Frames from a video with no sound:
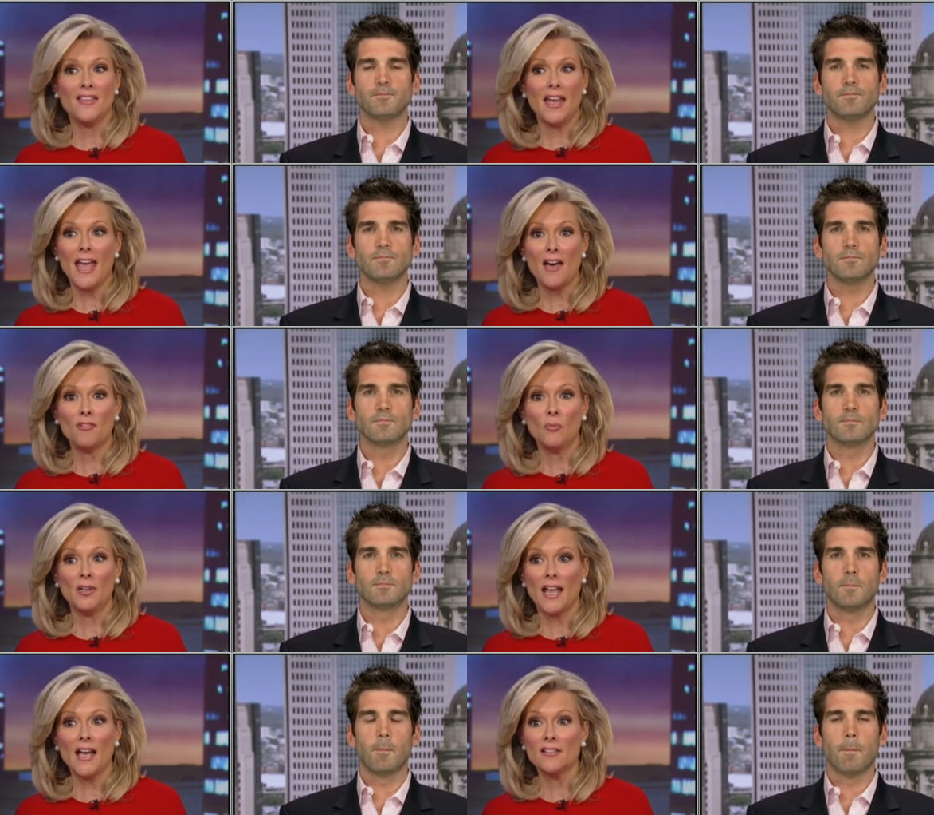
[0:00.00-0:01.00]
Speaker 1: they have
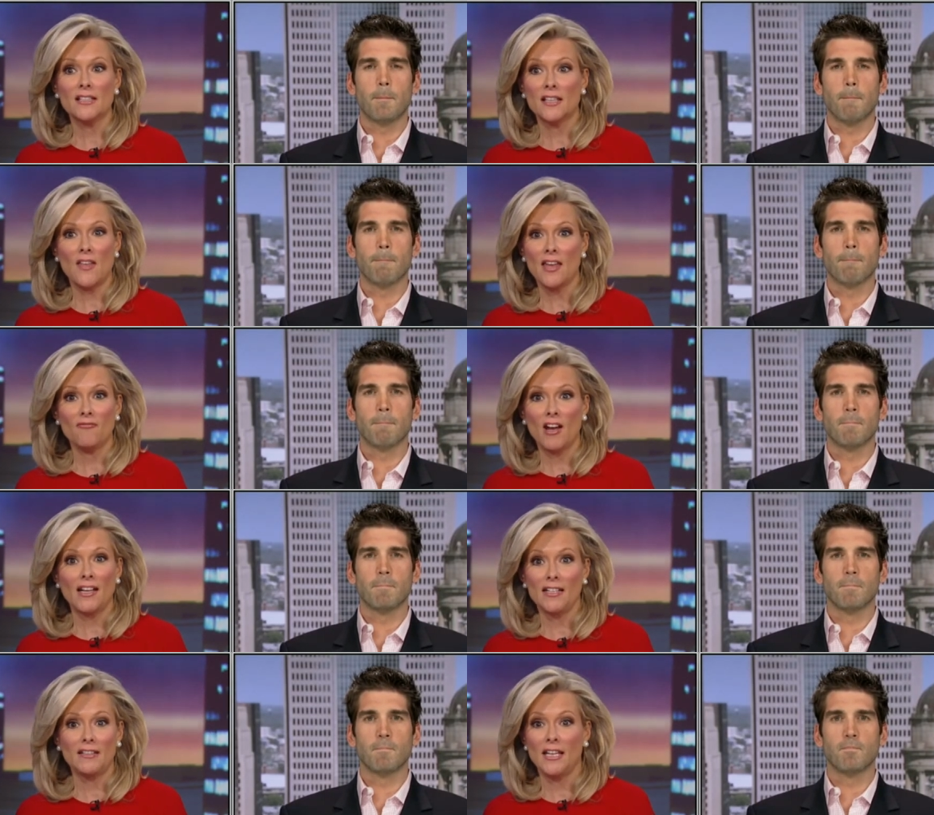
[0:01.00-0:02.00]
open houses and they
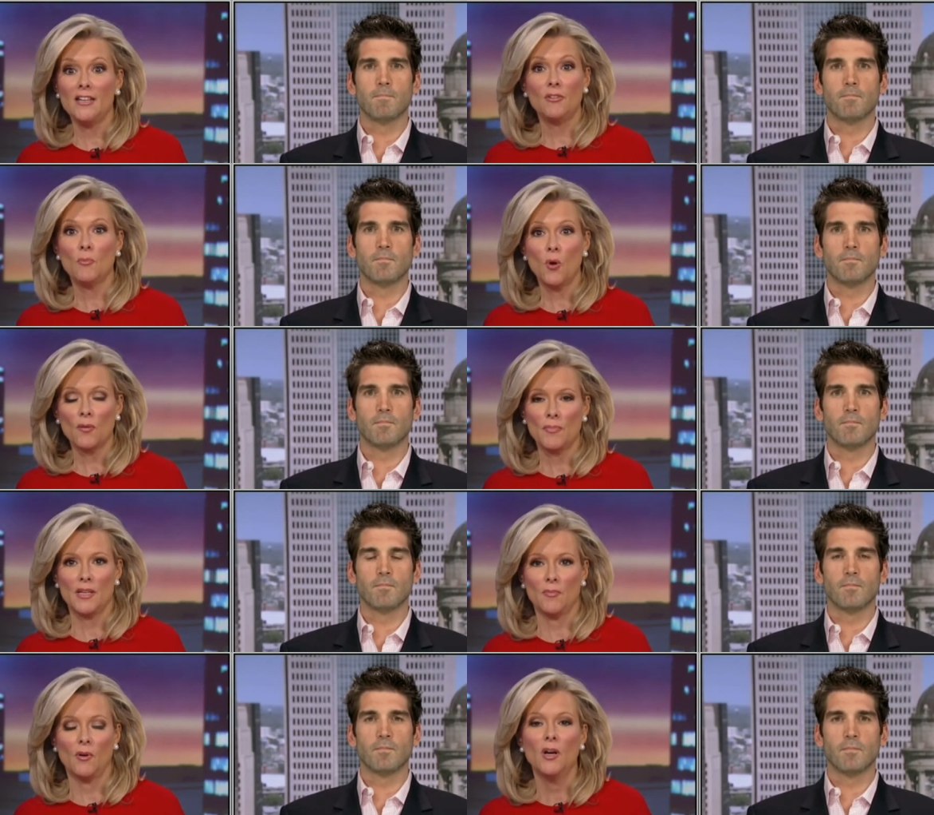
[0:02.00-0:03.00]
invite in even more
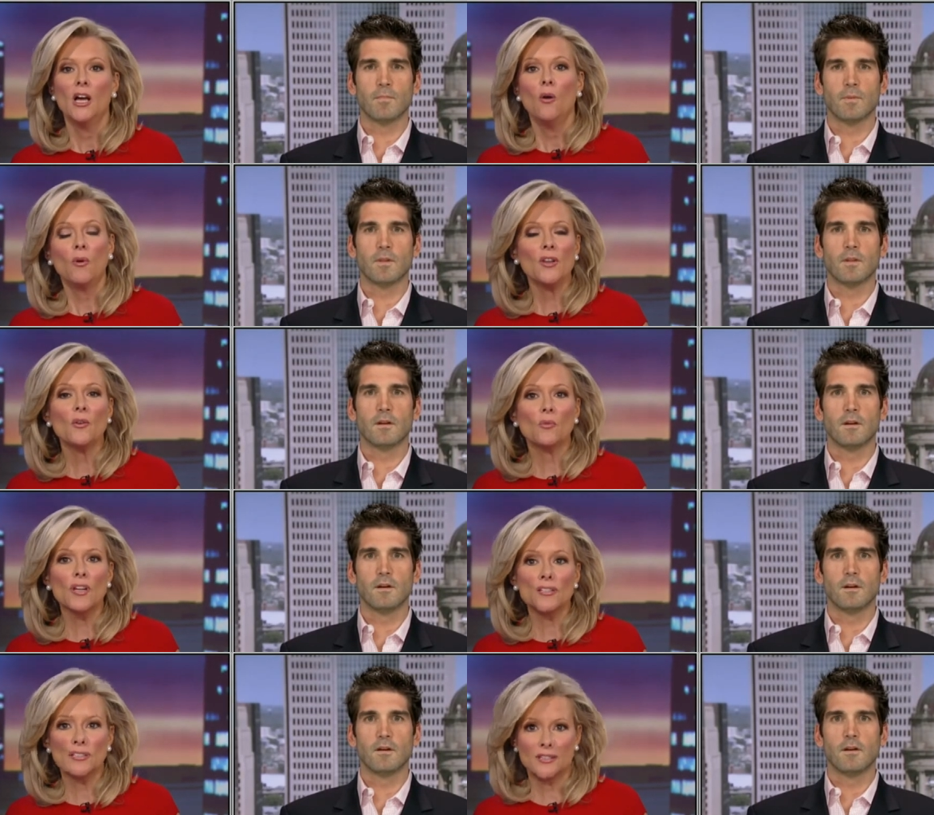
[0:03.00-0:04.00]
people. What are the
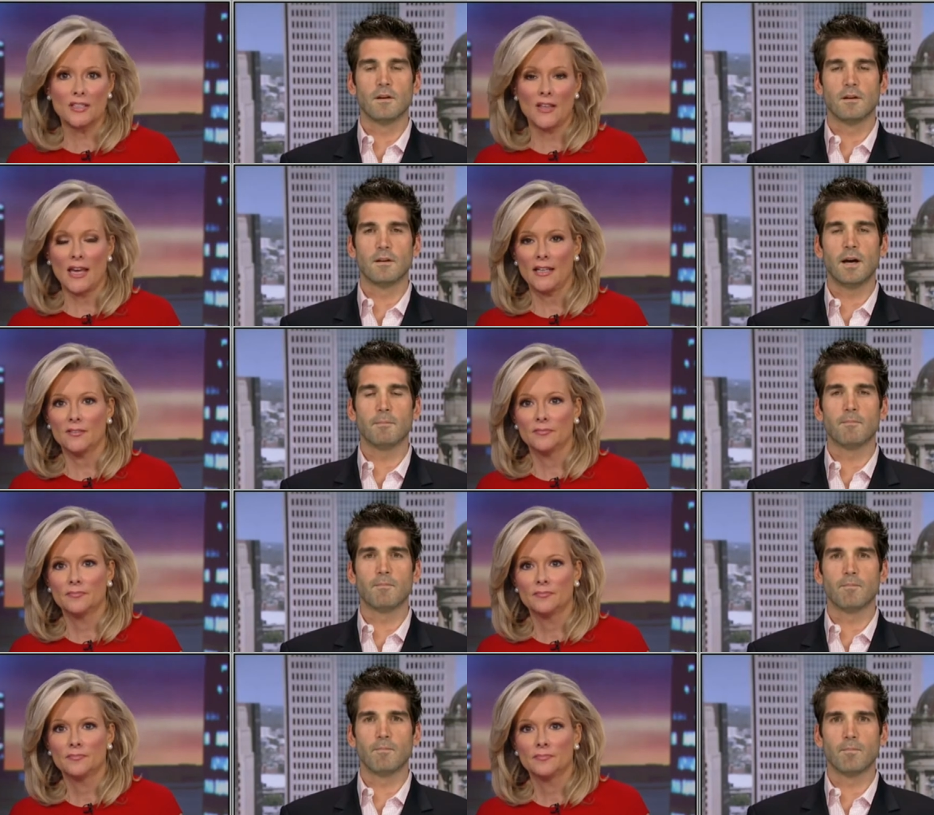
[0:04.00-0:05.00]
risks to that? Yeah.
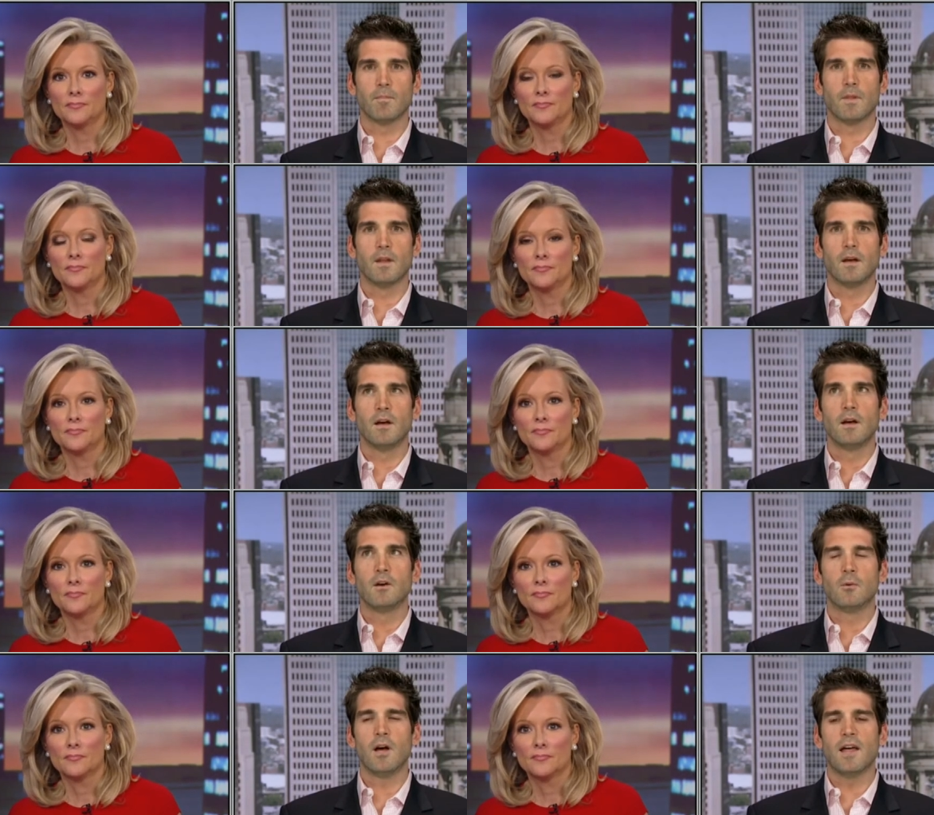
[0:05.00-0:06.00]

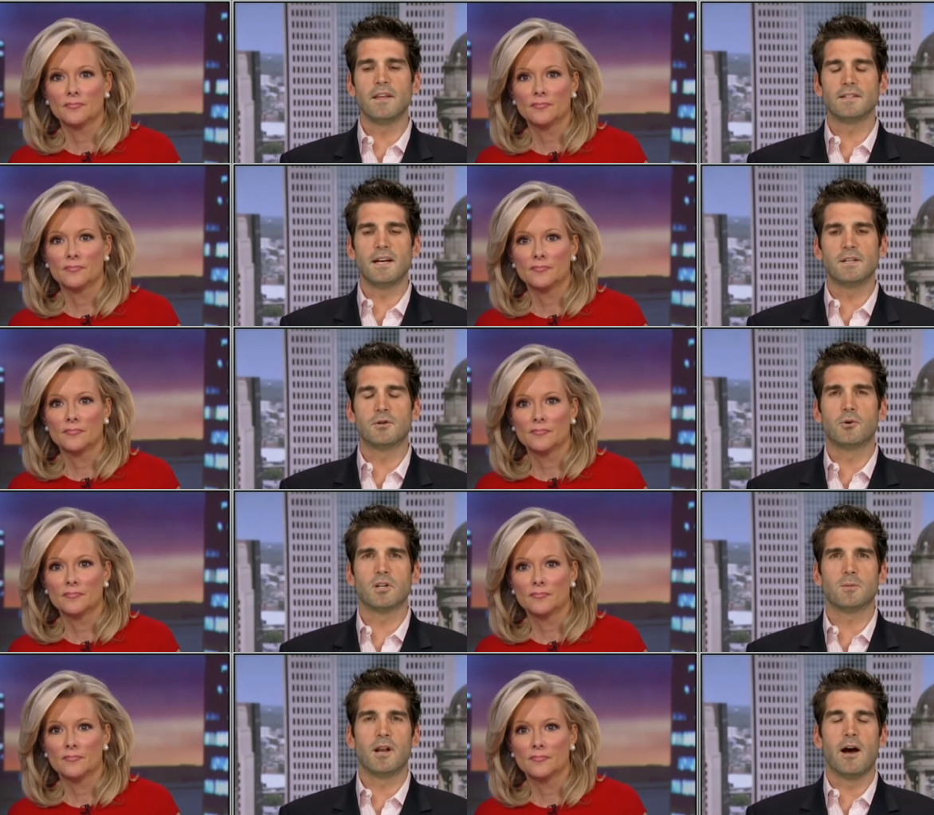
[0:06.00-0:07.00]
Speaker 2: Well, I think to answer your
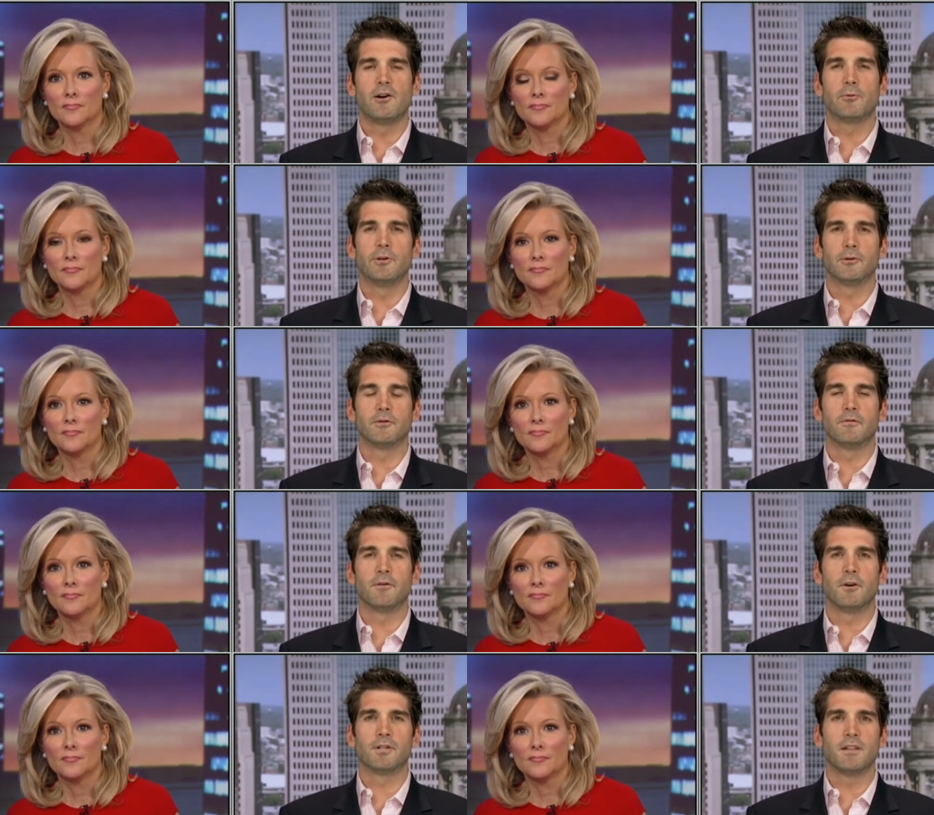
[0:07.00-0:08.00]
question about hiring a realtor
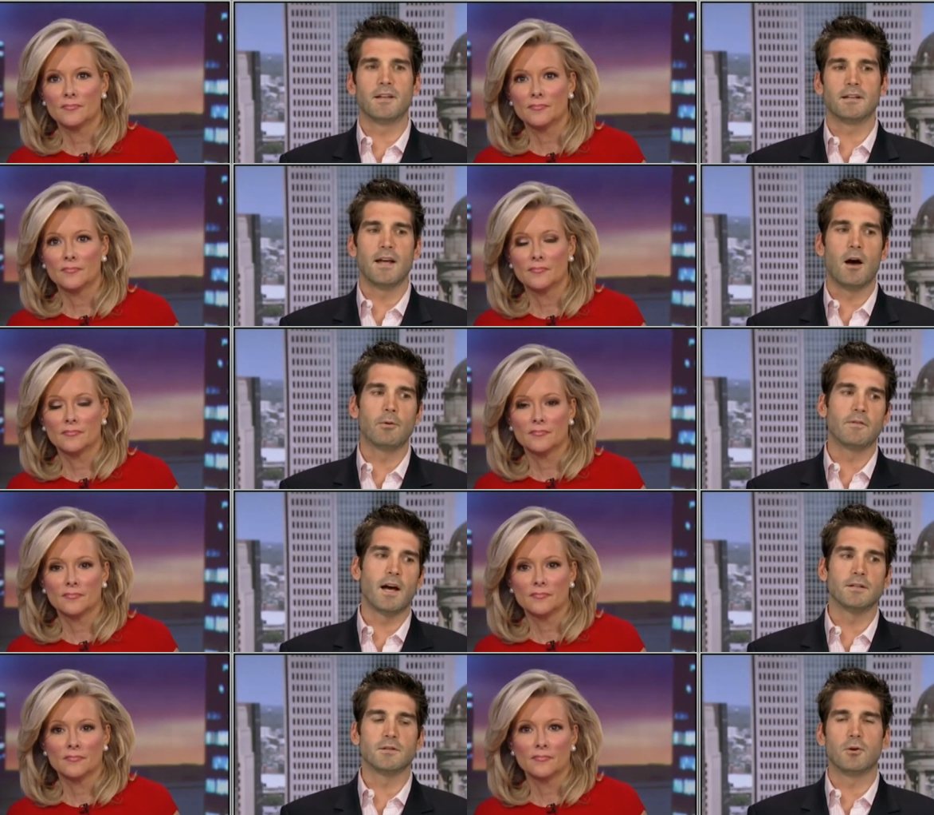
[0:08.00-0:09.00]
first, I think now we've
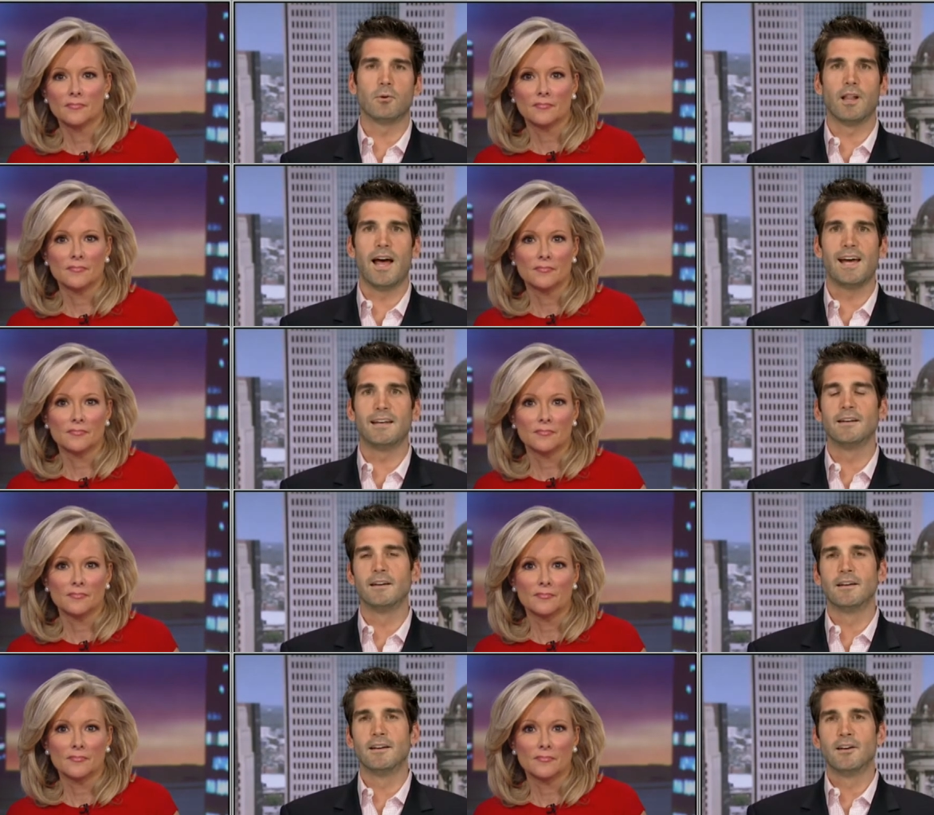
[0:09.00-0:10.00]
gotten so reliant
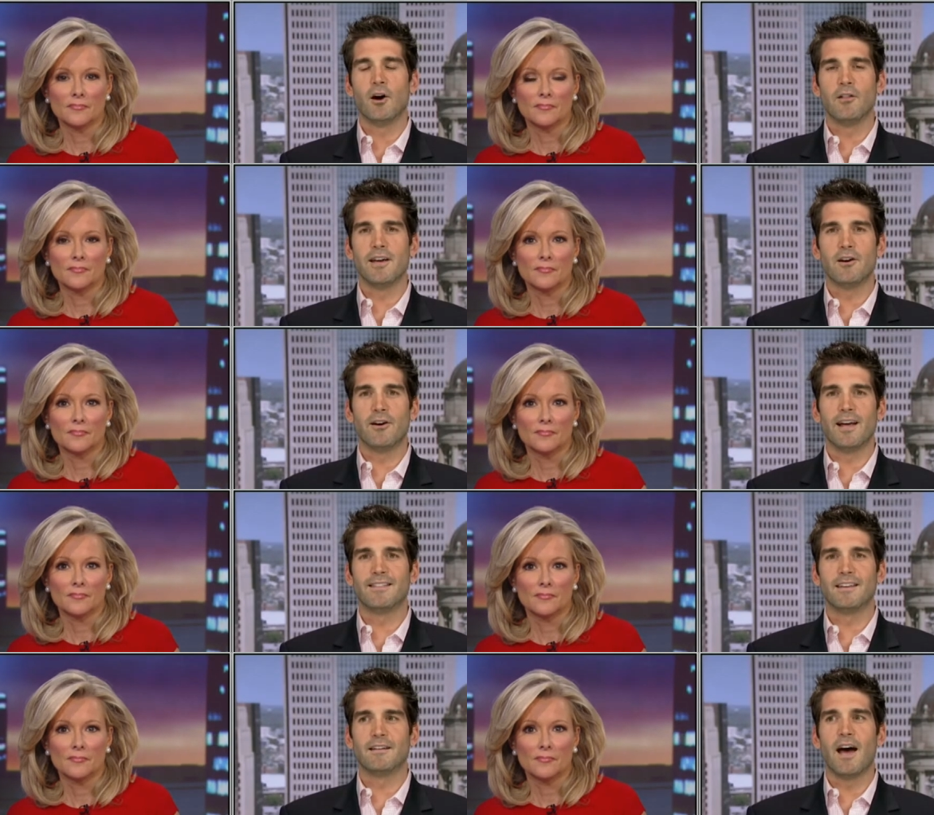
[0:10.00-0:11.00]
on the
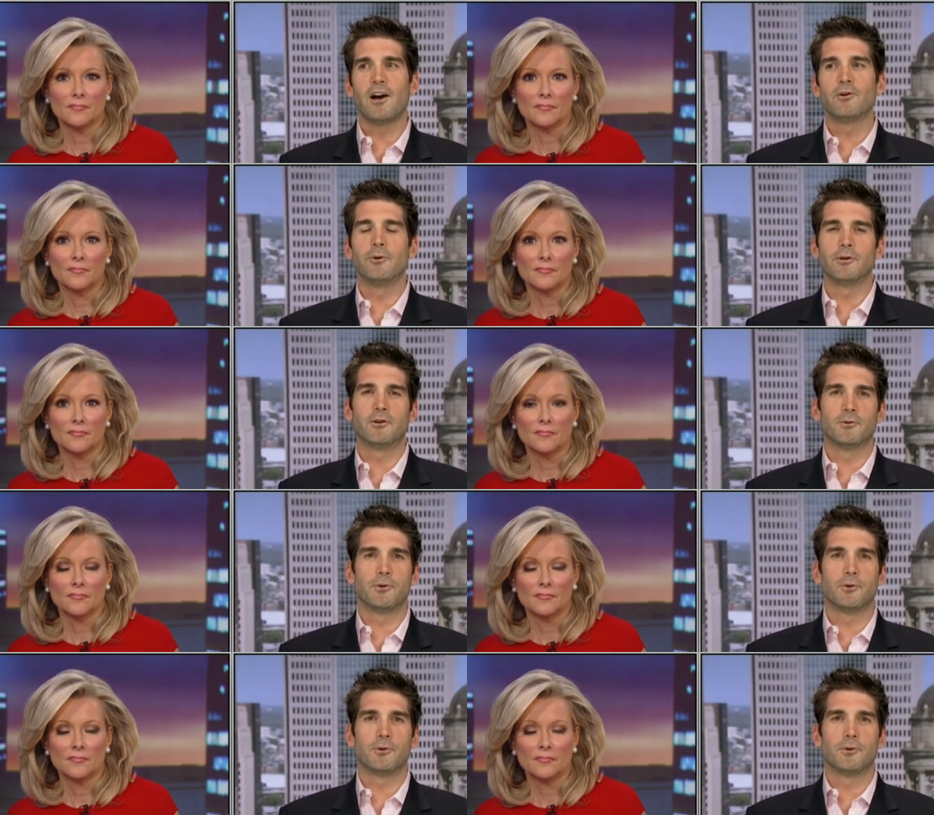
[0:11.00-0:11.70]
internet that hiring a realtor is